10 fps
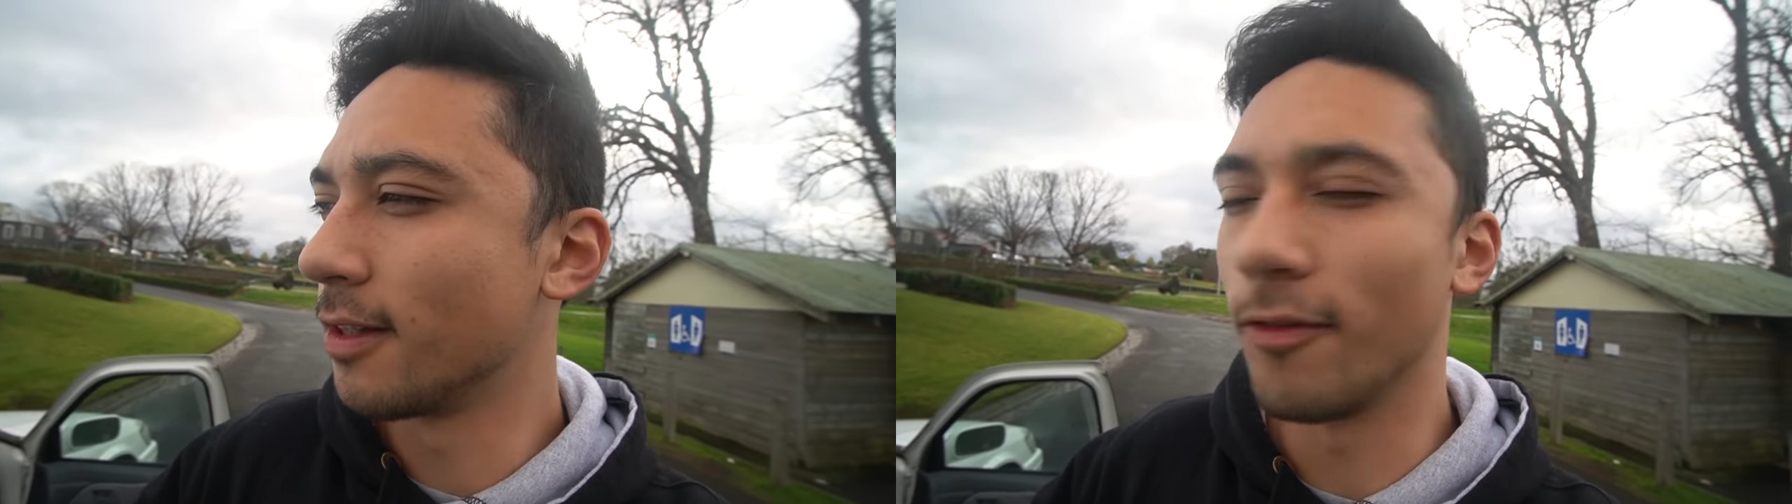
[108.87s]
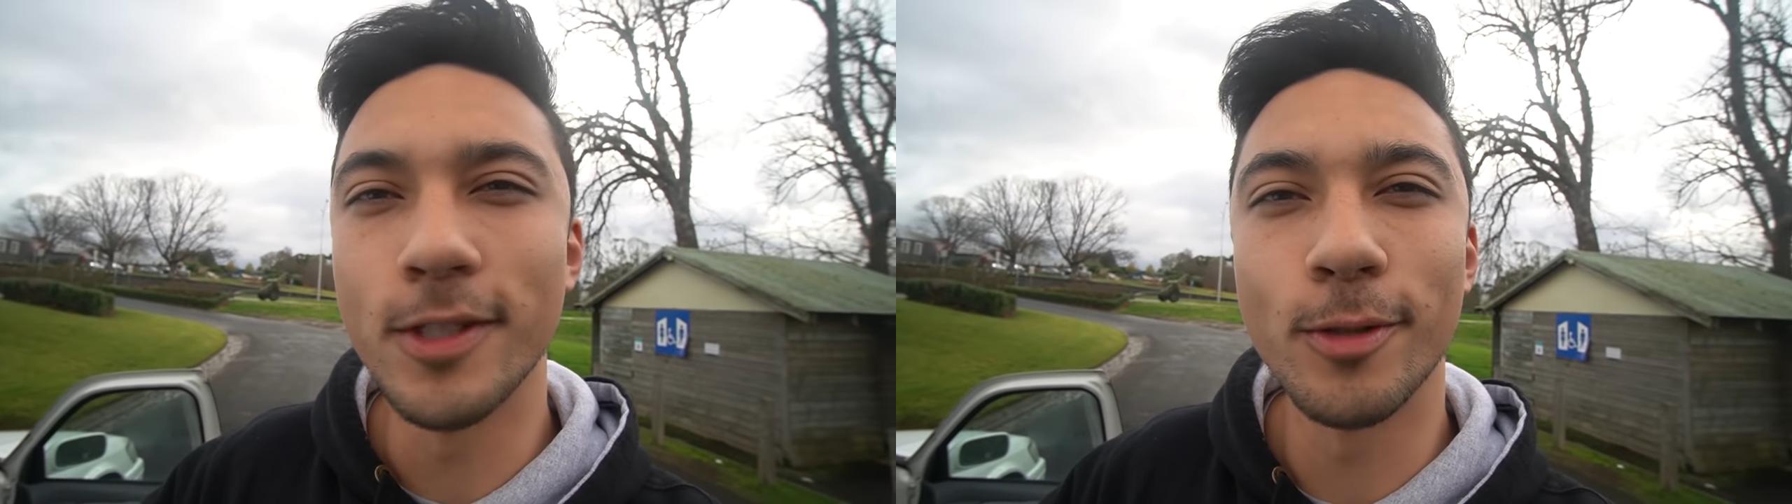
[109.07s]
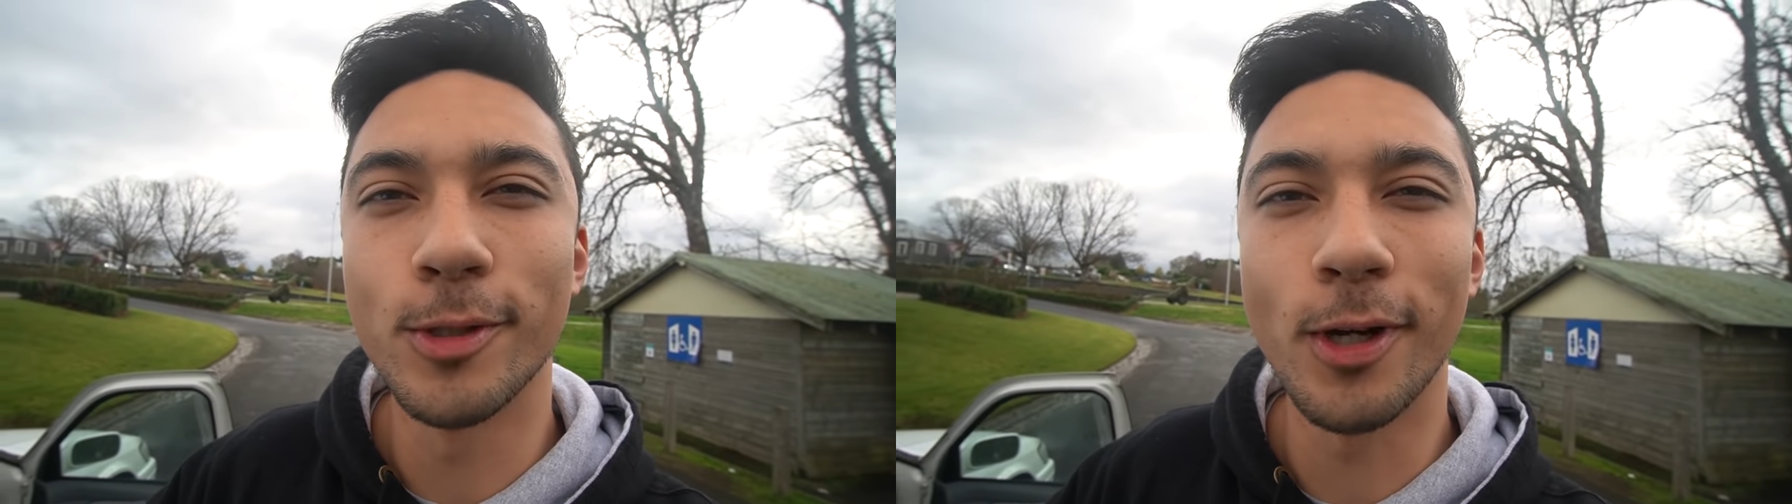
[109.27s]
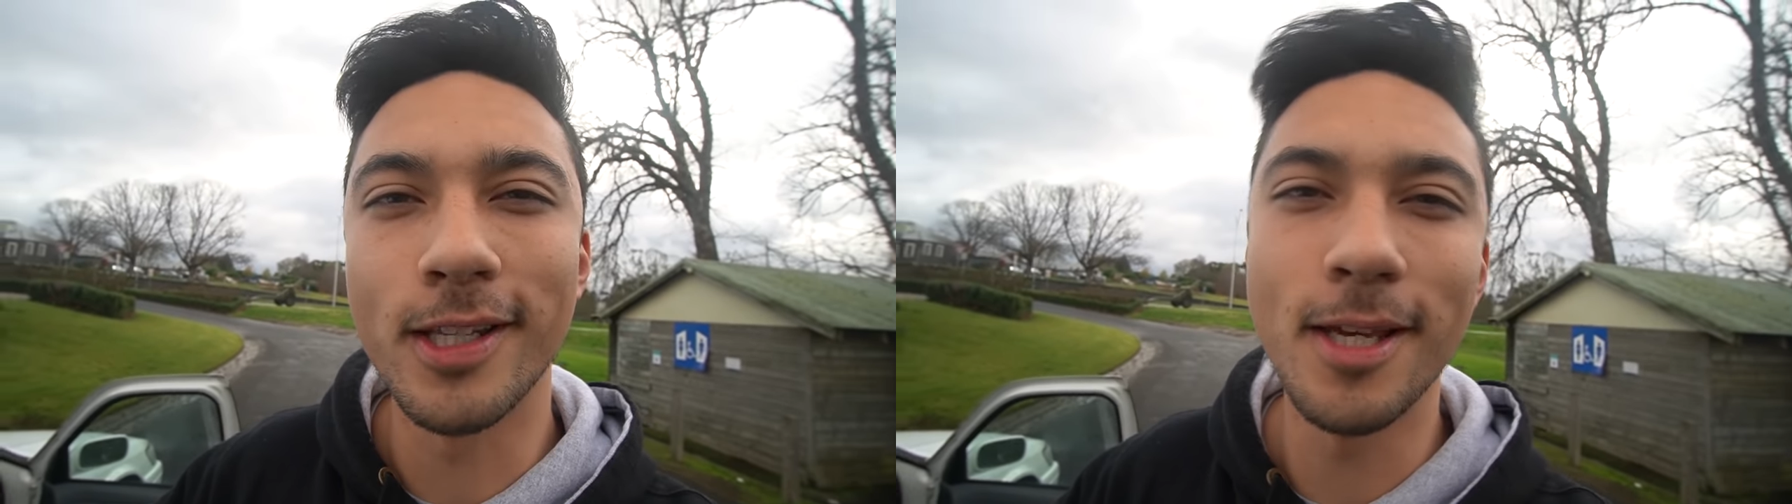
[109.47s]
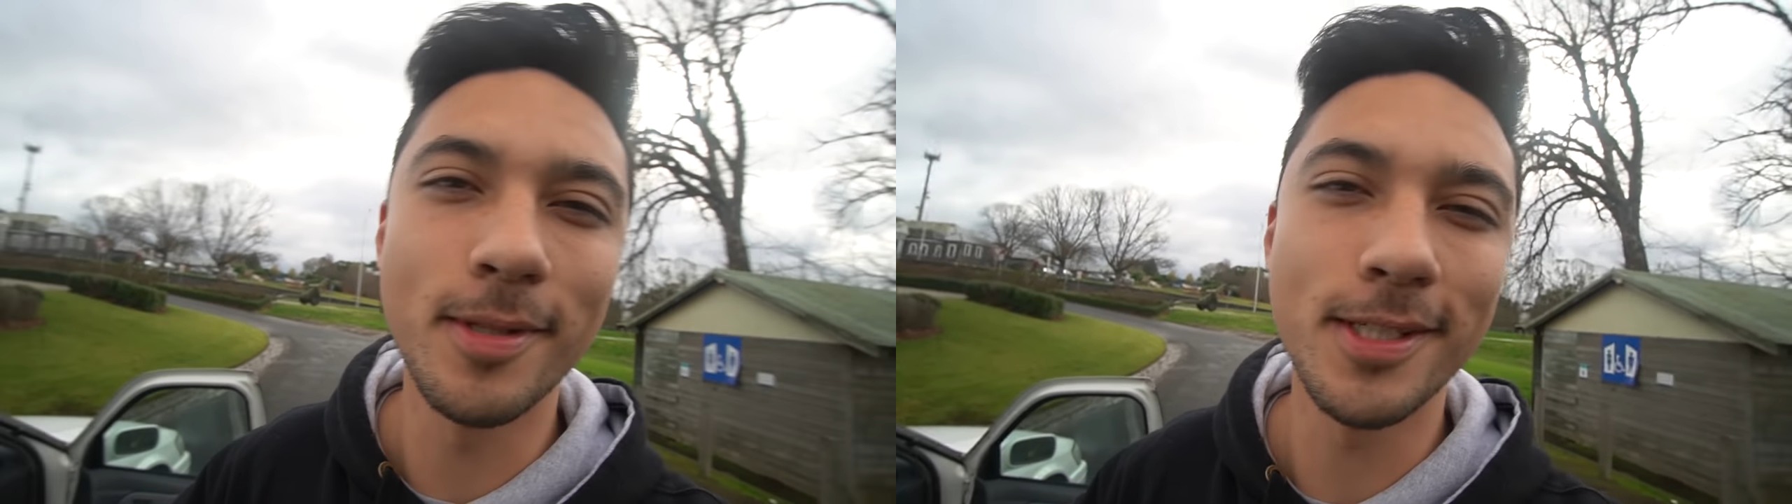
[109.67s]
obviously we're trying
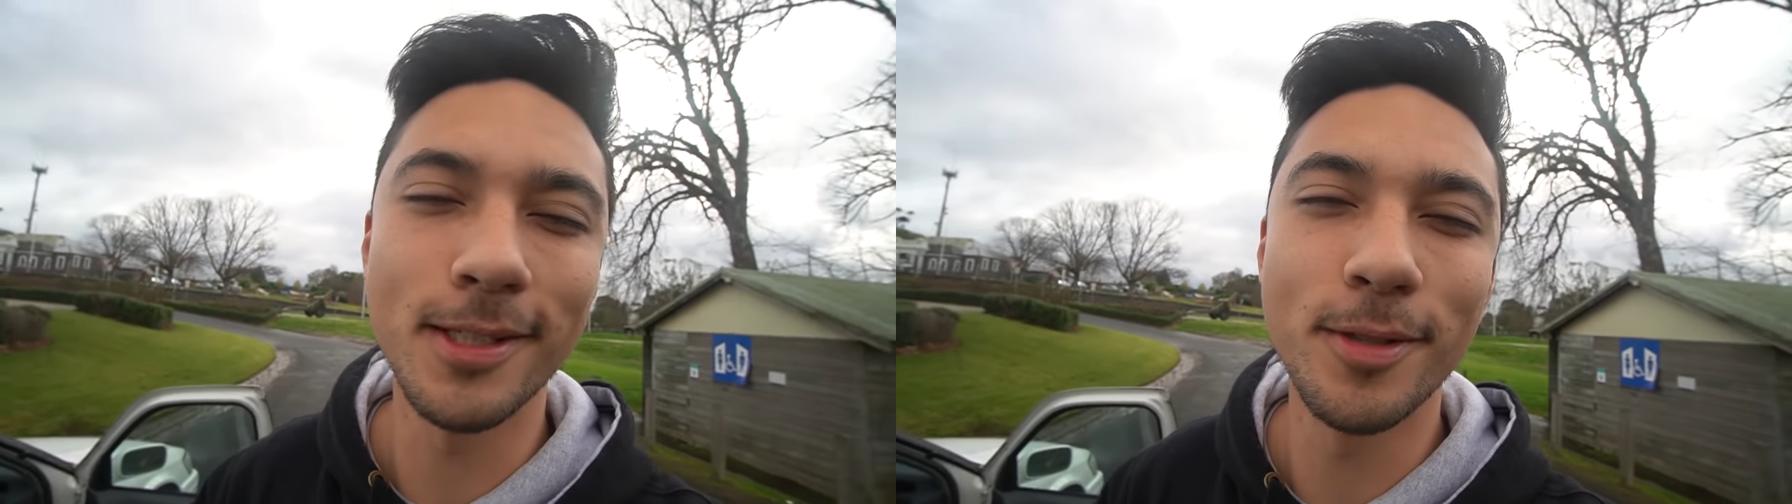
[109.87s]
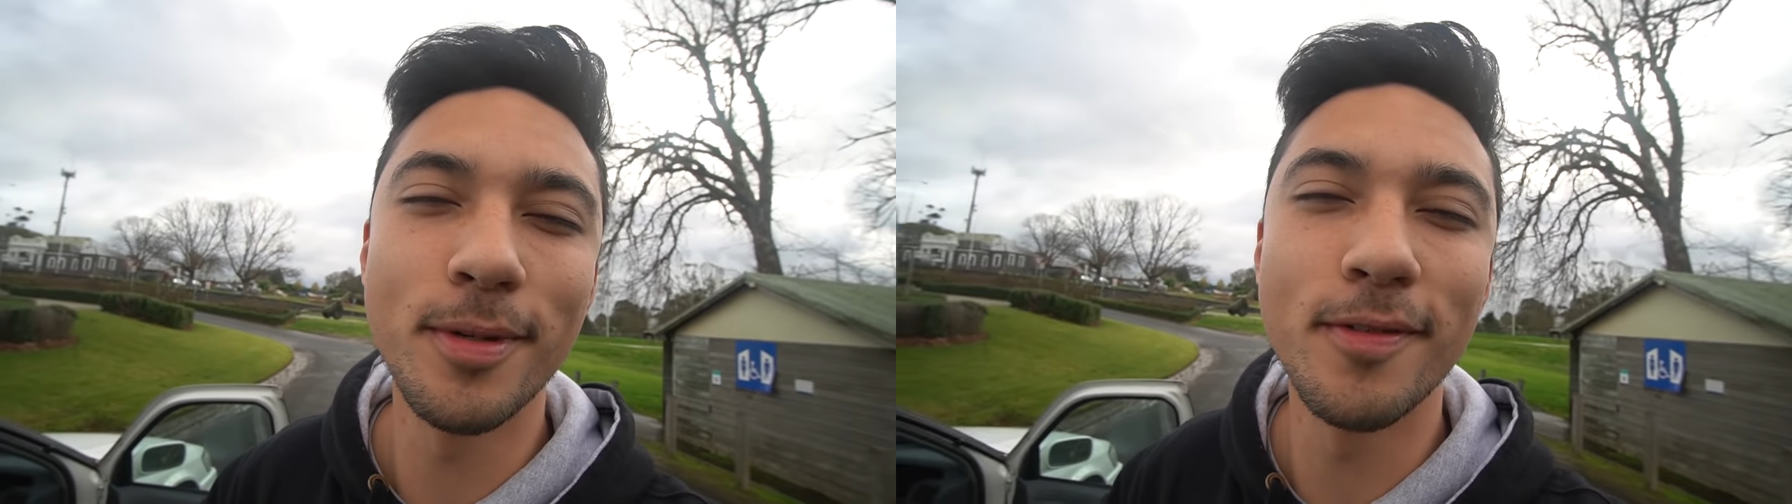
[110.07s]
to keep this a little bit